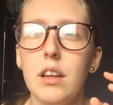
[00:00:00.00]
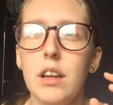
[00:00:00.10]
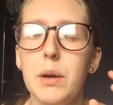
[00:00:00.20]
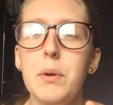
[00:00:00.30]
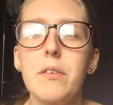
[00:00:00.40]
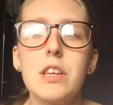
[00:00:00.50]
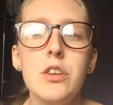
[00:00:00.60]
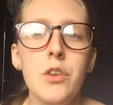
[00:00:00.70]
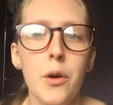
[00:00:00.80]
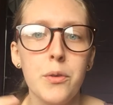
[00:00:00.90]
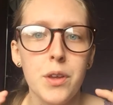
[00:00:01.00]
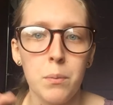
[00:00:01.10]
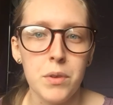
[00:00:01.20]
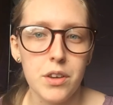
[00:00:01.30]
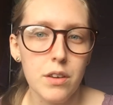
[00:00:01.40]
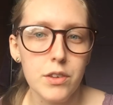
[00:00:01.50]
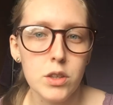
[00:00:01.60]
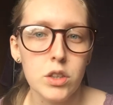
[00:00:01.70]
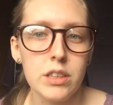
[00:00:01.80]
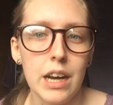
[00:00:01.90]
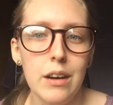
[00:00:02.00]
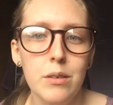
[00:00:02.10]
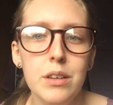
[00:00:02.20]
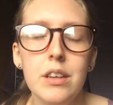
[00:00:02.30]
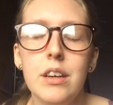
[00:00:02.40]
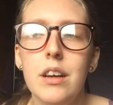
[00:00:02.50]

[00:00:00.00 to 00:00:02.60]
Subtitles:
like, we obviously know some stuff has gone down